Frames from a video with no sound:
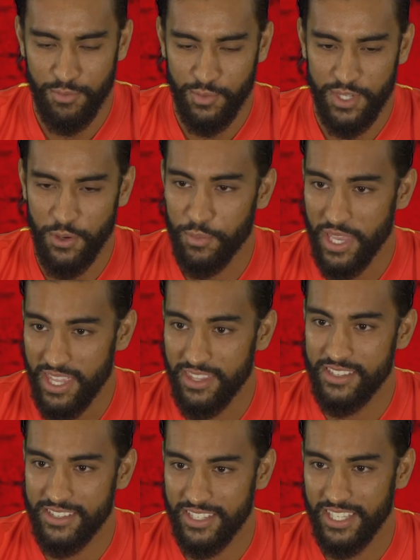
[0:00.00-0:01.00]
Chelt
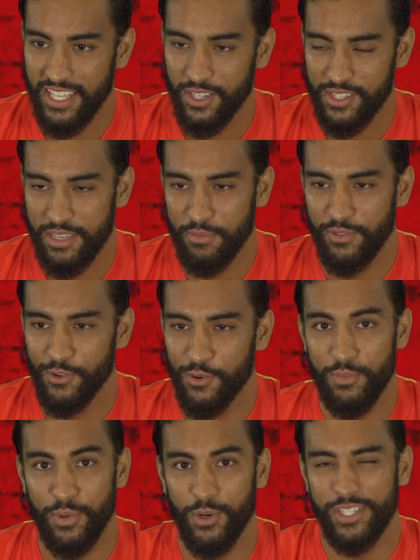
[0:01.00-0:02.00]
Panthers, like I said before,
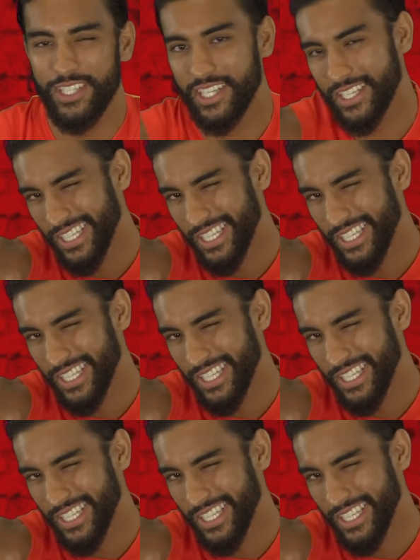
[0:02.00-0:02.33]
the Boys.